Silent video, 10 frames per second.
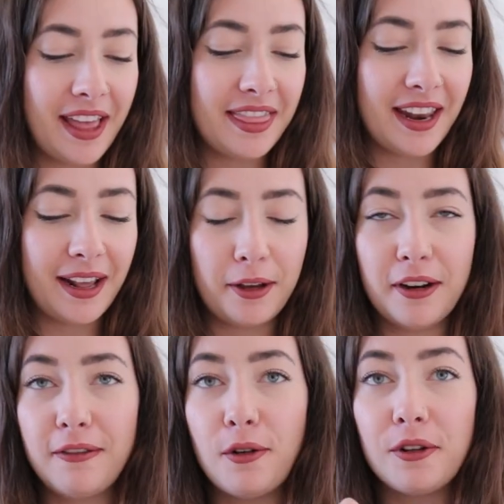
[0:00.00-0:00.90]
And then I'm
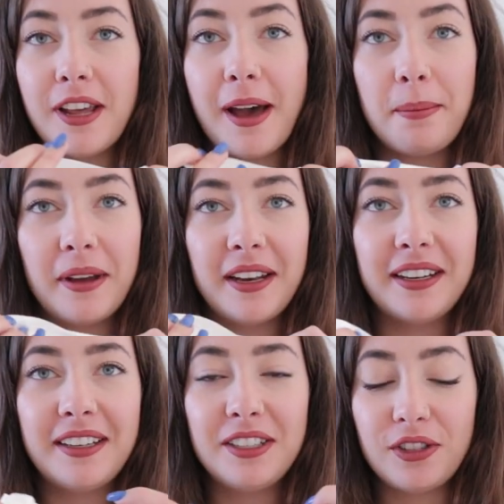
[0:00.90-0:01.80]
gonna fold up an
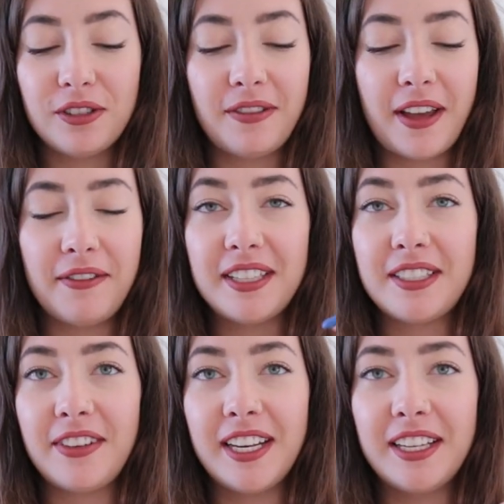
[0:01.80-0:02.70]
additional
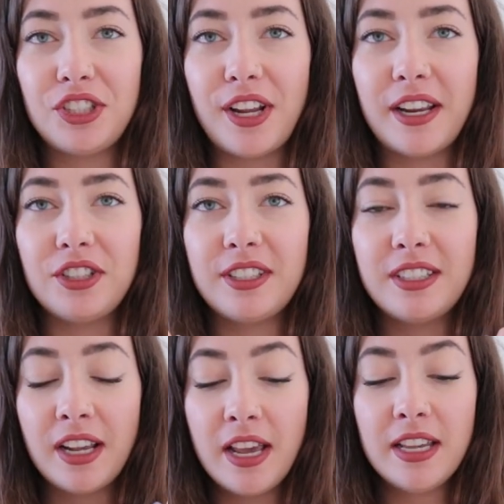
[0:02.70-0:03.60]
5/8 of an inch and just